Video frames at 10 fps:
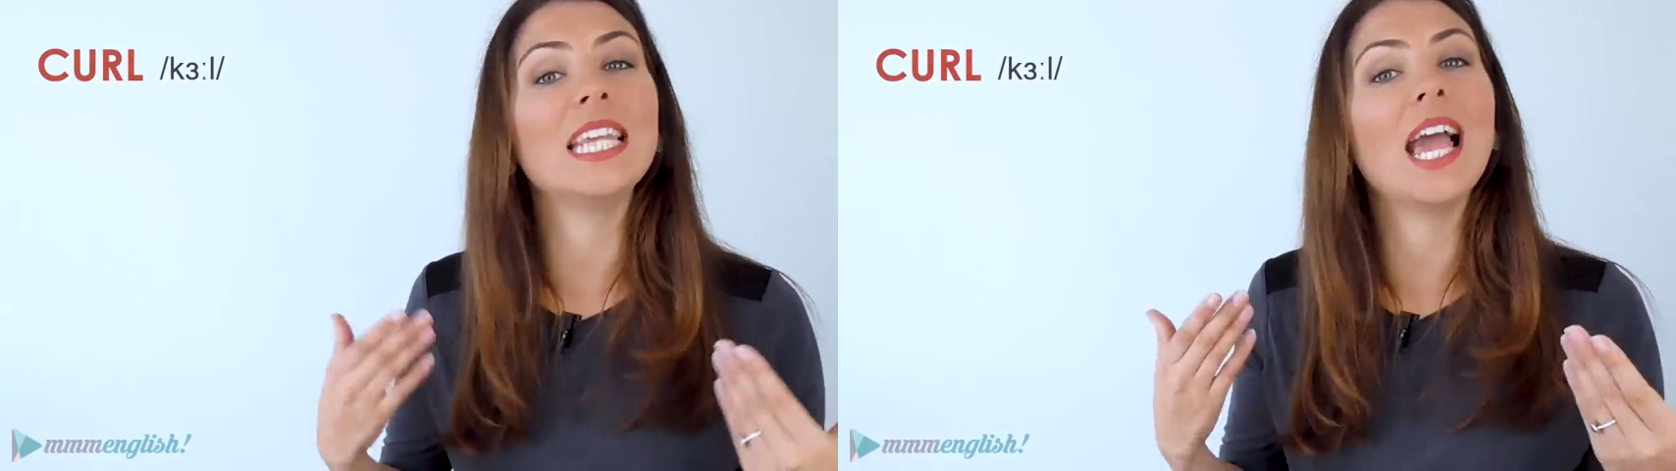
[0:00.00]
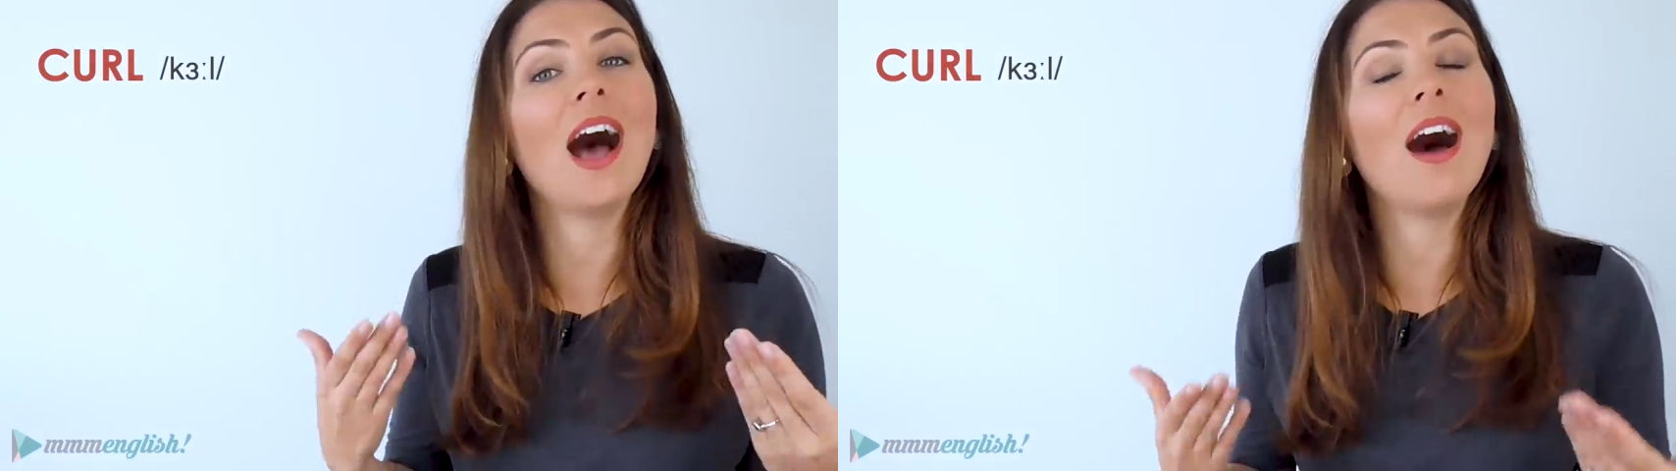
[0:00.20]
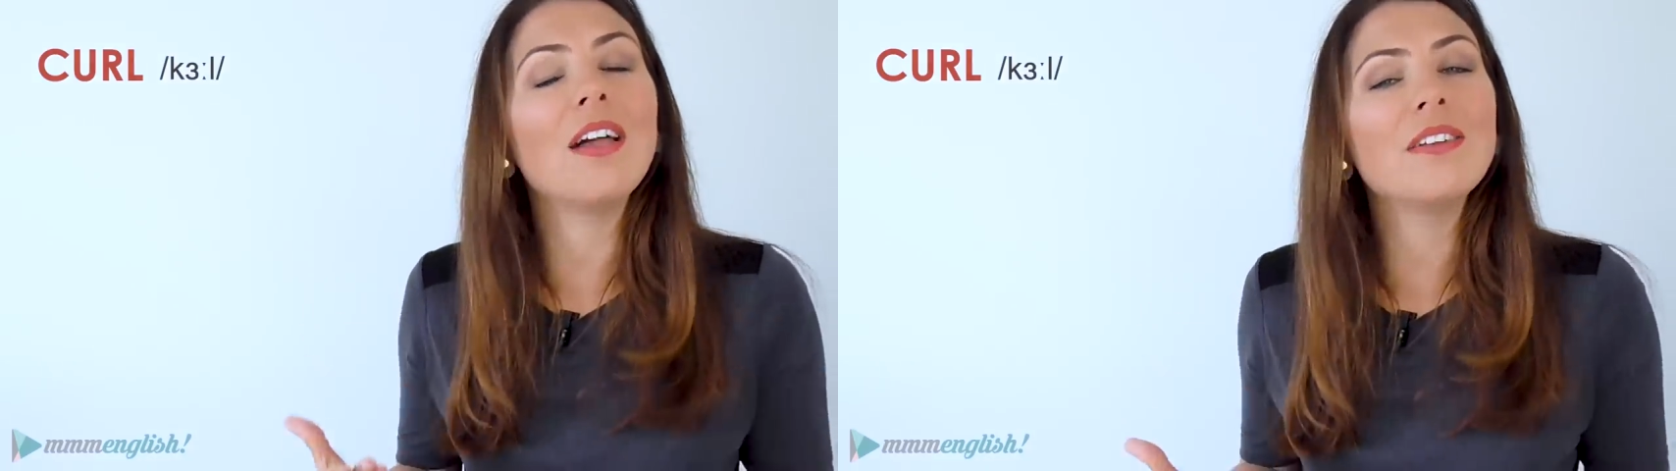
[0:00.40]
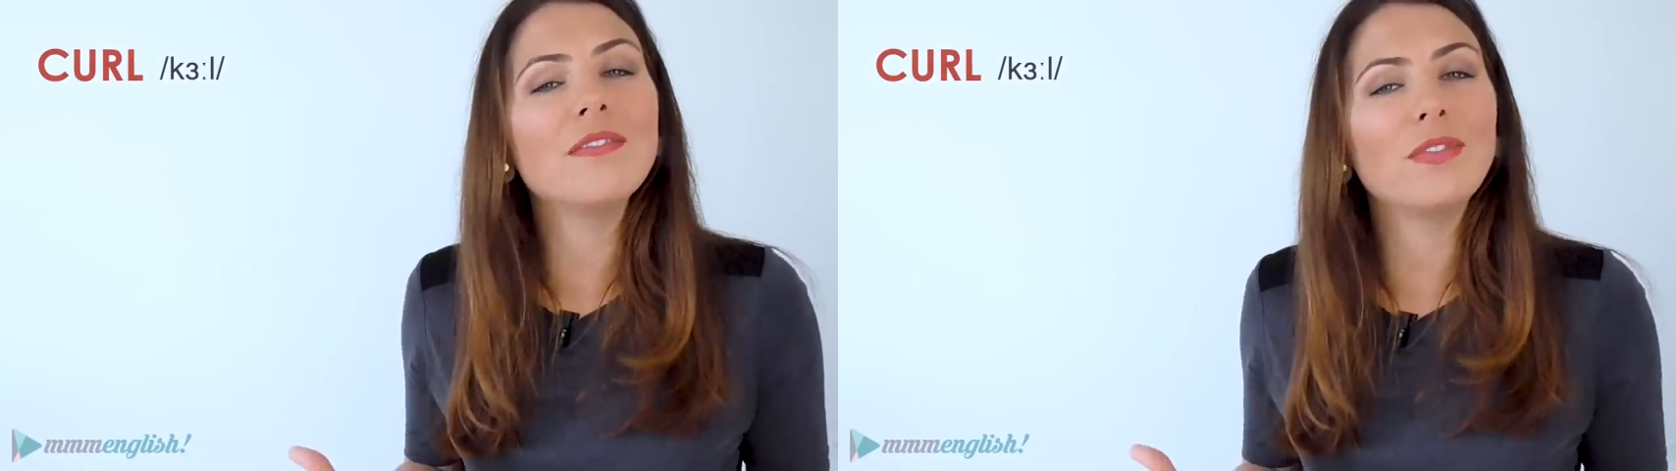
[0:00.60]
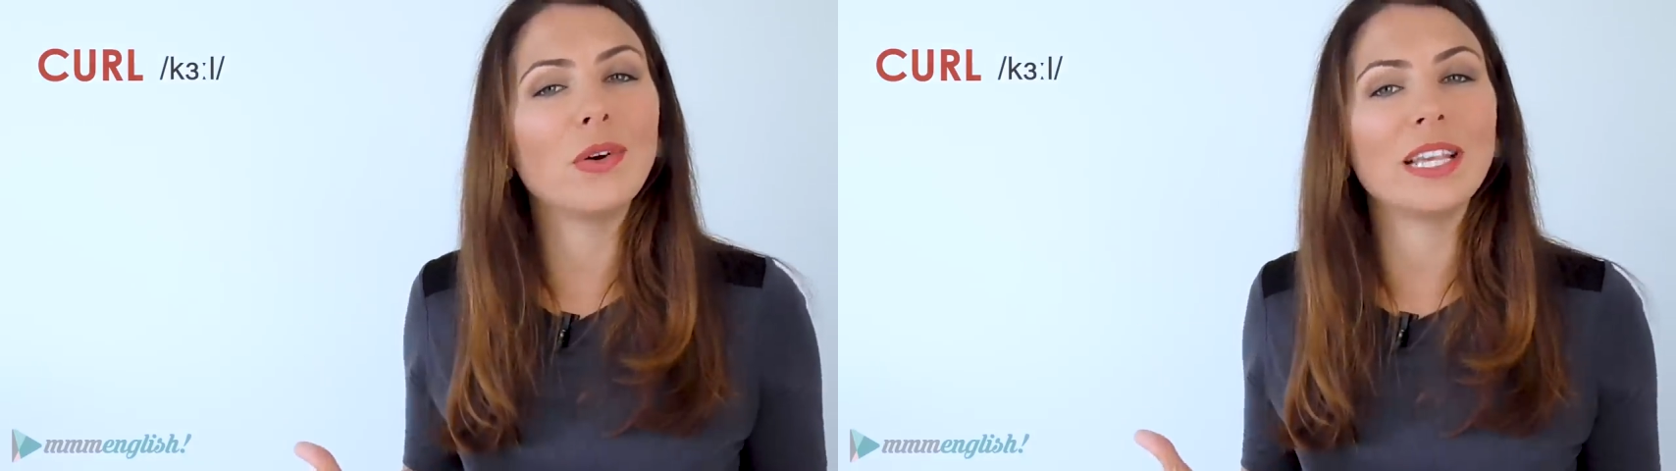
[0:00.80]
the
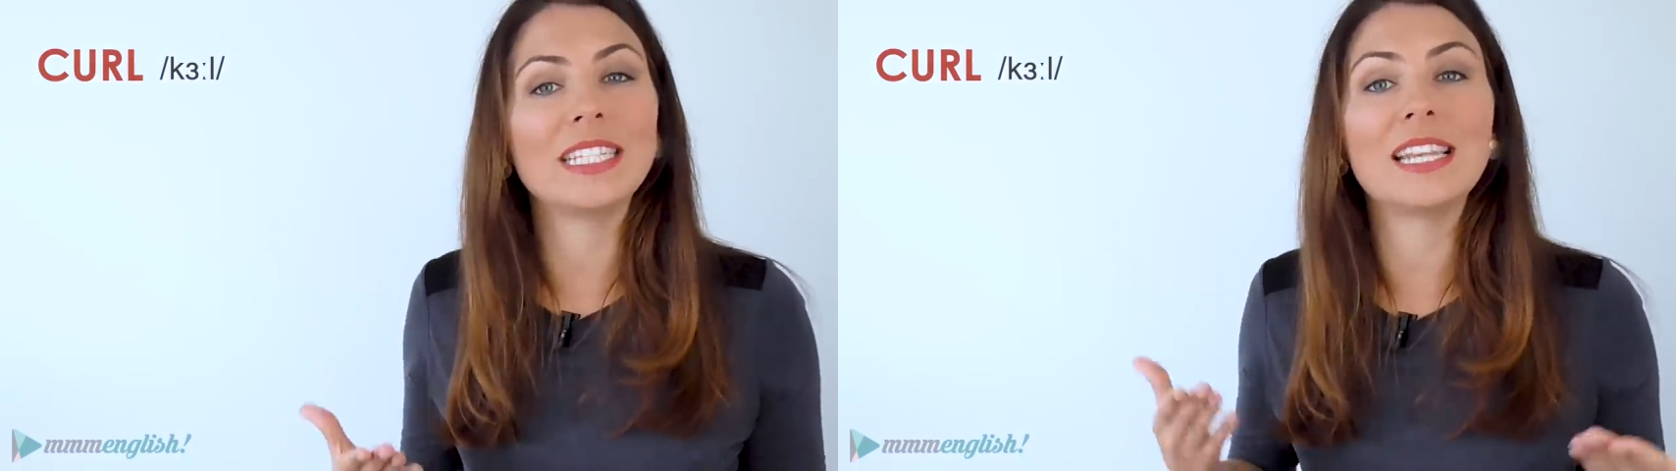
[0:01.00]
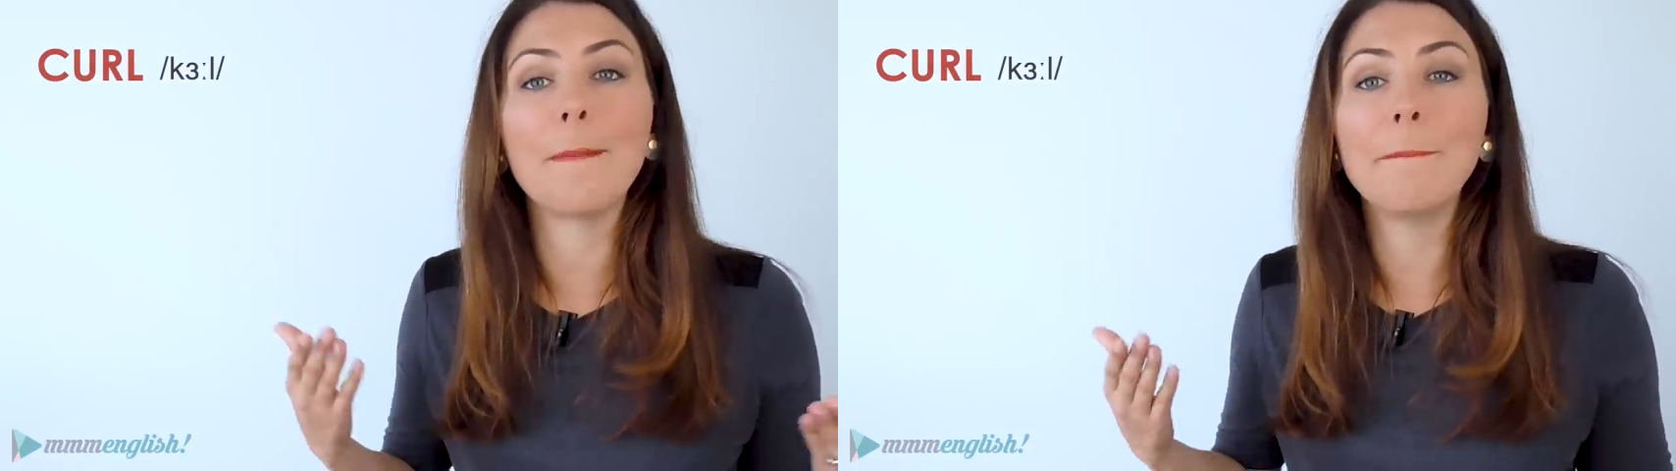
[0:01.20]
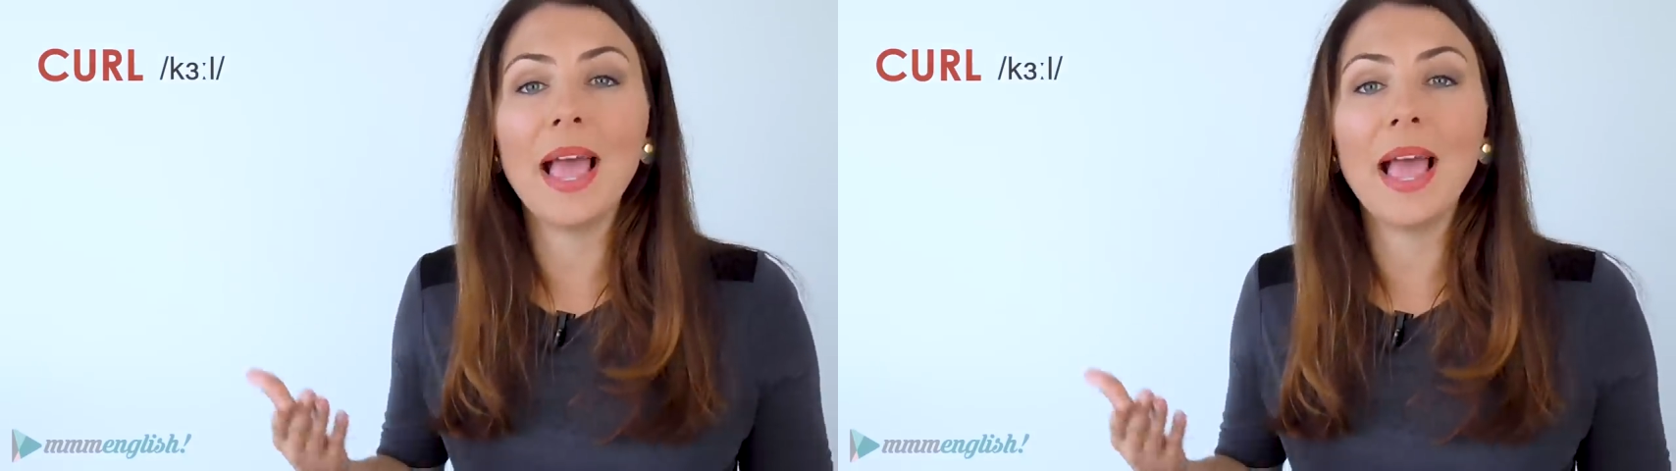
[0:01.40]
unvoiced